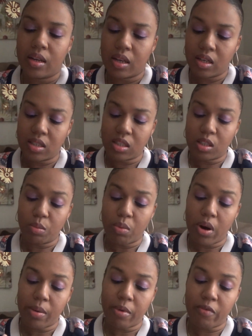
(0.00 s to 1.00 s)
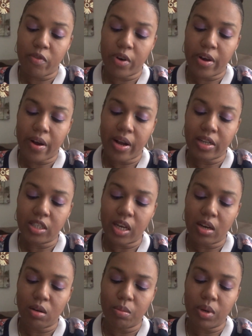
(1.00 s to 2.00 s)
because it's a primer for your
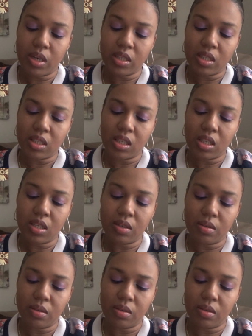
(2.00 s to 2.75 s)
eyeshadow but let's see